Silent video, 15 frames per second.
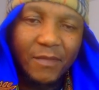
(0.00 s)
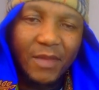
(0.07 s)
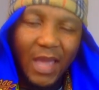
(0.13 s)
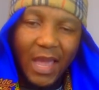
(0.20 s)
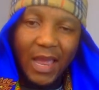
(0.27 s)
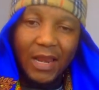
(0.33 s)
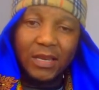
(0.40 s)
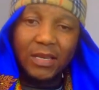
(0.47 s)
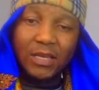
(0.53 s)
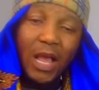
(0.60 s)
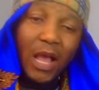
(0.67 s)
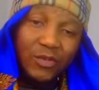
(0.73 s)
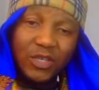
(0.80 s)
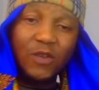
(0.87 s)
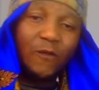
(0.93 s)
And
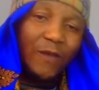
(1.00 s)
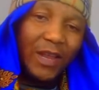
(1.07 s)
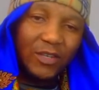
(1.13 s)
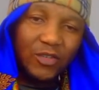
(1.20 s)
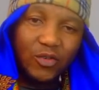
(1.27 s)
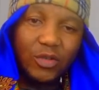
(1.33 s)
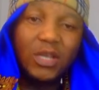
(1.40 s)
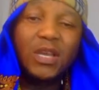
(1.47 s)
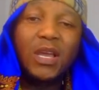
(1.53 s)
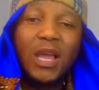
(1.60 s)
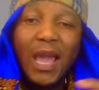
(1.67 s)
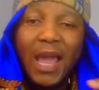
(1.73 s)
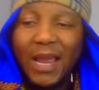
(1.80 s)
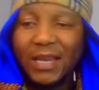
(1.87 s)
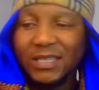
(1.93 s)
I'll see you very soon.
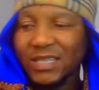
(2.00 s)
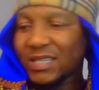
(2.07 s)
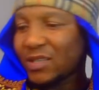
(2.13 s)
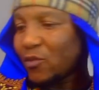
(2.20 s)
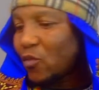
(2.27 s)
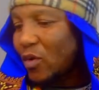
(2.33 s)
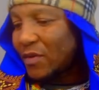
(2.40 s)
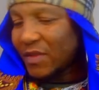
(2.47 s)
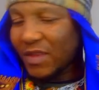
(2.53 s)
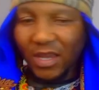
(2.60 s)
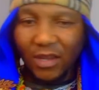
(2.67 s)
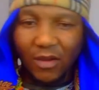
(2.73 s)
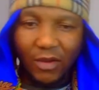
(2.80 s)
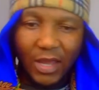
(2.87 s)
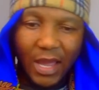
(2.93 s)
And just one
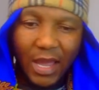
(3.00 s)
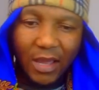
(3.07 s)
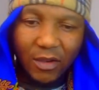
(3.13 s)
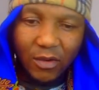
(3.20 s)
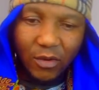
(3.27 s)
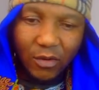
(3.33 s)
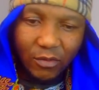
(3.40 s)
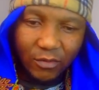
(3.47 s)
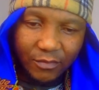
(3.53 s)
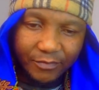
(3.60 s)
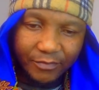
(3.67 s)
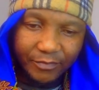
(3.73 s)
thing, okay? Cool.